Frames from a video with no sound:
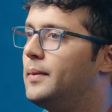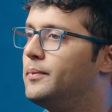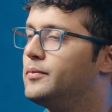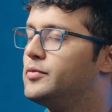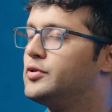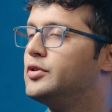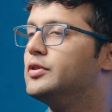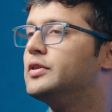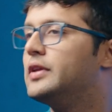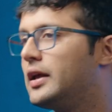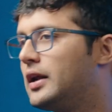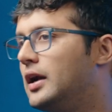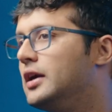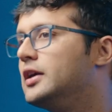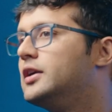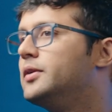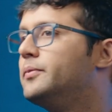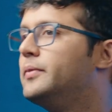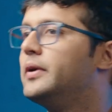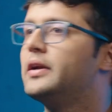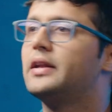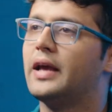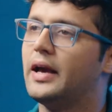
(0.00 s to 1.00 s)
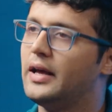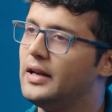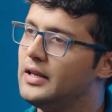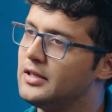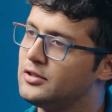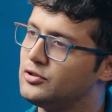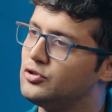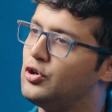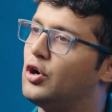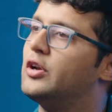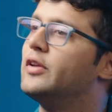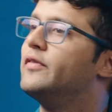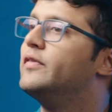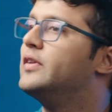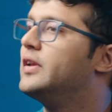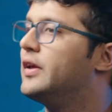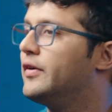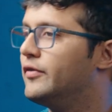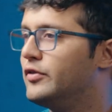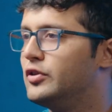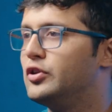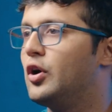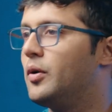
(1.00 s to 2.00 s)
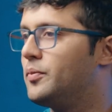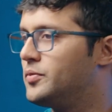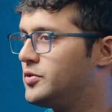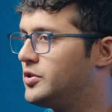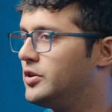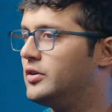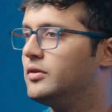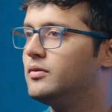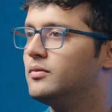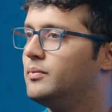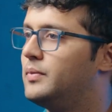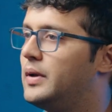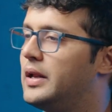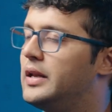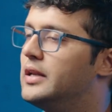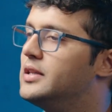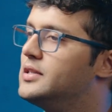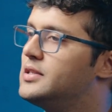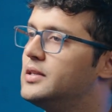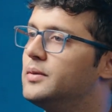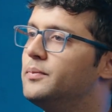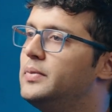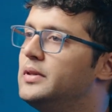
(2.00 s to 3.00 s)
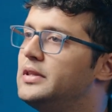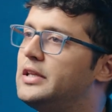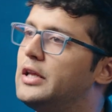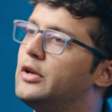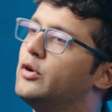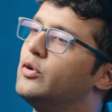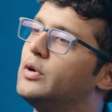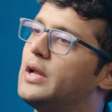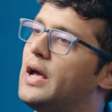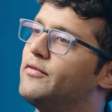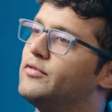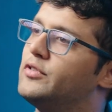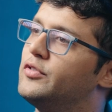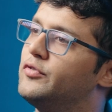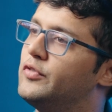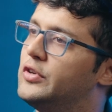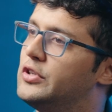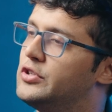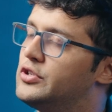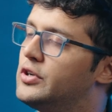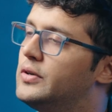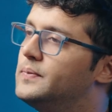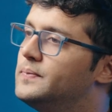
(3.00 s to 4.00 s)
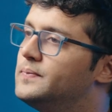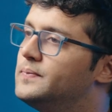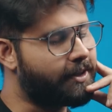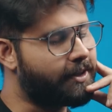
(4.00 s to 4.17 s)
So their Ultimate Care has not even given the option. Plain and simple, they don't have the feature.